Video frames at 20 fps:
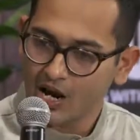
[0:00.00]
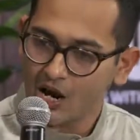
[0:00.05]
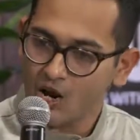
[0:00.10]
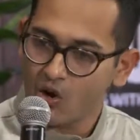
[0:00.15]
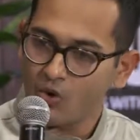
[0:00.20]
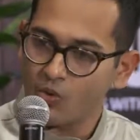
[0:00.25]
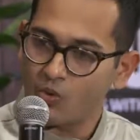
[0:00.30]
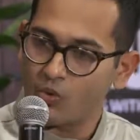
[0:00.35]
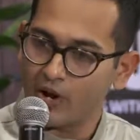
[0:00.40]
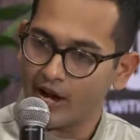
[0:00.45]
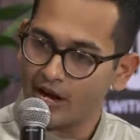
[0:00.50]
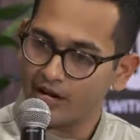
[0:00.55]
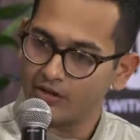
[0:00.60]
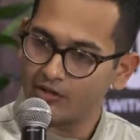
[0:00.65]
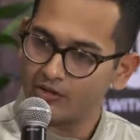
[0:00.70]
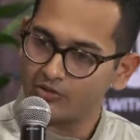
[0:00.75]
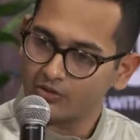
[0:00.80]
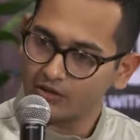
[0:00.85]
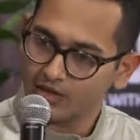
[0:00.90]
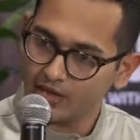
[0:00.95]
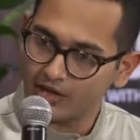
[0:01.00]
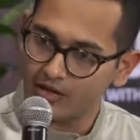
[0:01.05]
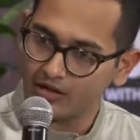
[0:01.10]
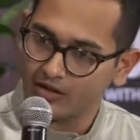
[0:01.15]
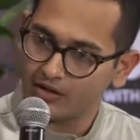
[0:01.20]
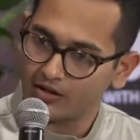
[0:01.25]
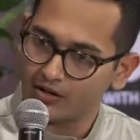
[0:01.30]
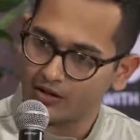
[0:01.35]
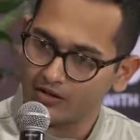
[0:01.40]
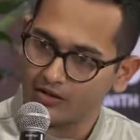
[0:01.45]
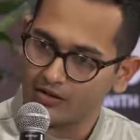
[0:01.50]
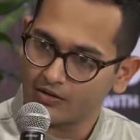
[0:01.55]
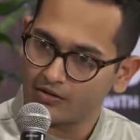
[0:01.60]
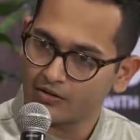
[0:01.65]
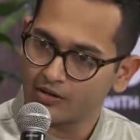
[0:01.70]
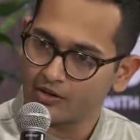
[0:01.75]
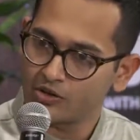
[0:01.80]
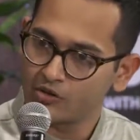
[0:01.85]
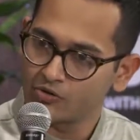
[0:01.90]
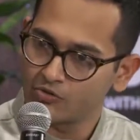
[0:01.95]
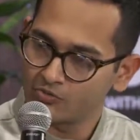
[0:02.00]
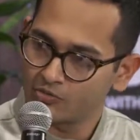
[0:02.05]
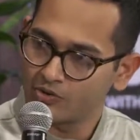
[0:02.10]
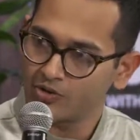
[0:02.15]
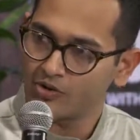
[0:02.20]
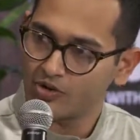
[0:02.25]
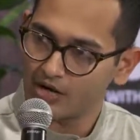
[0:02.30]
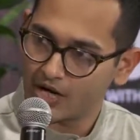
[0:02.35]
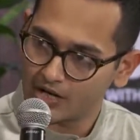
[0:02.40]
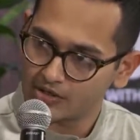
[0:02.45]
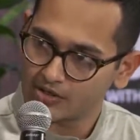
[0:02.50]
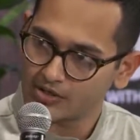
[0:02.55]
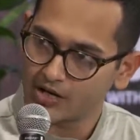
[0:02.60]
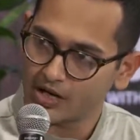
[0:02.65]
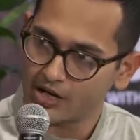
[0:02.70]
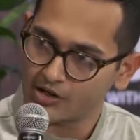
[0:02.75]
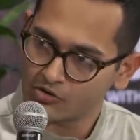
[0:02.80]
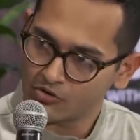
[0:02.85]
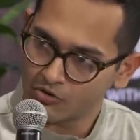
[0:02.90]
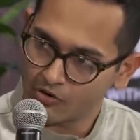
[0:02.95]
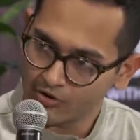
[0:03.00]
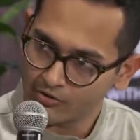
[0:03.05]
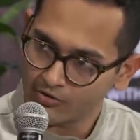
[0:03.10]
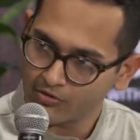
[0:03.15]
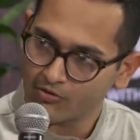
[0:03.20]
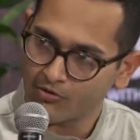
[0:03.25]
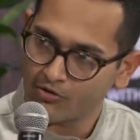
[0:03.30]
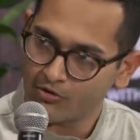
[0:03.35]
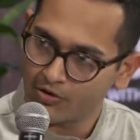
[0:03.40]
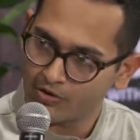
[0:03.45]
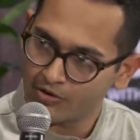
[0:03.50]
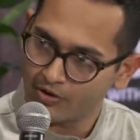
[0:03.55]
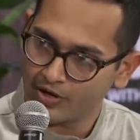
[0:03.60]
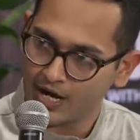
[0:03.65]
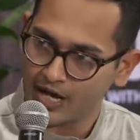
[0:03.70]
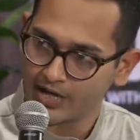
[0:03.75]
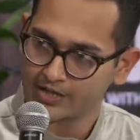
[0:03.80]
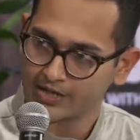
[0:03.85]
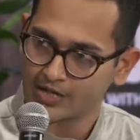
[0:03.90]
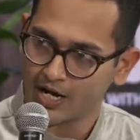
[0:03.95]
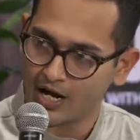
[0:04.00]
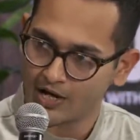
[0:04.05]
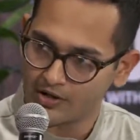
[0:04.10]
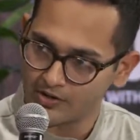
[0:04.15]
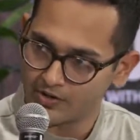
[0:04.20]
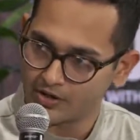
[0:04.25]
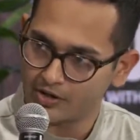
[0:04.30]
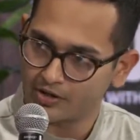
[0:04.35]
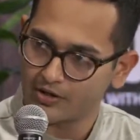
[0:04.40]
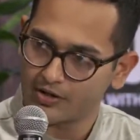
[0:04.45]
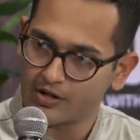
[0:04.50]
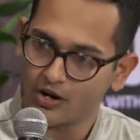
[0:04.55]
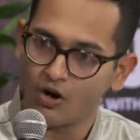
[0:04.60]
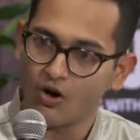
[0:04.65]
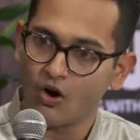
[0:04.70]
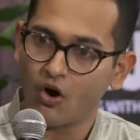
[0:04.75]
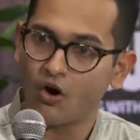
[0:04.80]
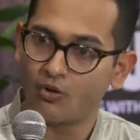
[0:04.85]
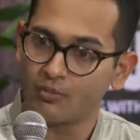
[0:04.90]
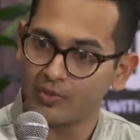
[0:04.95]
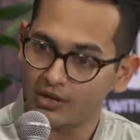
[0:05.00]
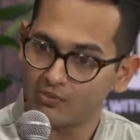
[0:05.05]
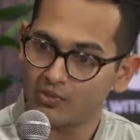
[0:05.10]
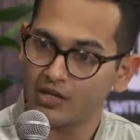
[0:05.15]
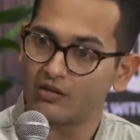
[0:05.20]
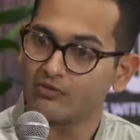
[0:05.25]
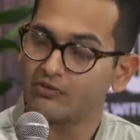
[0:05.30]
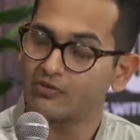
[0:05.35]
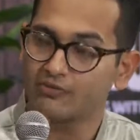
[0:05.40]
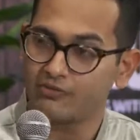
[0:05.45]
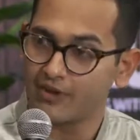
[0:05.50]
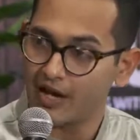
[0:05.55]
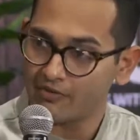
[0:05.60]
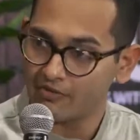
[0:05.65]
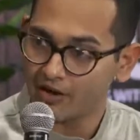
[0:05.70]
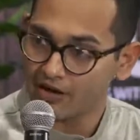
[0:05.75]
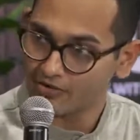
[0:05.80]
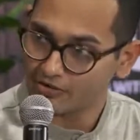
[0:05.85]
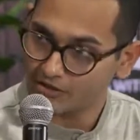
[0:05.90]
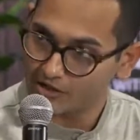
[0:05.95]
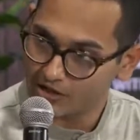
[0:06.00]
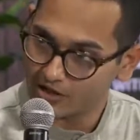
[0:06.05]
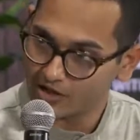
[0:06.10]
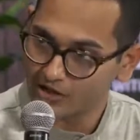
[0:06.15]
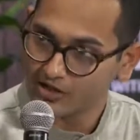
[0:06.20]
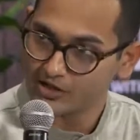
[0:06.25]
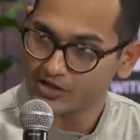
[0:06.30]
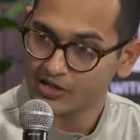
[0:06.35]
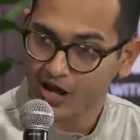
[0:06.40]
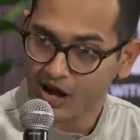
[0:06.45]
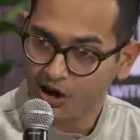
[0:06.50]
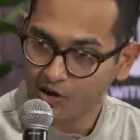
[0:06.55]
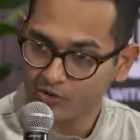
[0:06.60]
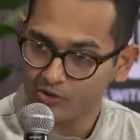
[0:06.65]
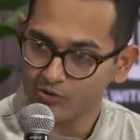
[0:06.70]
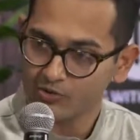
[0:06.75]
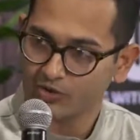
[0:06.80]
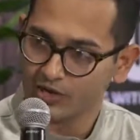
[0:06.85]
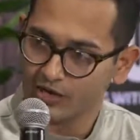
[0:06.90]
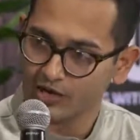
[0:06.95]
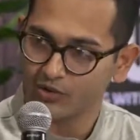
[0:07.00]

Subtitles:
Where do you think the human race is going to go in the next 100 or maybe even 500 years, and how do you think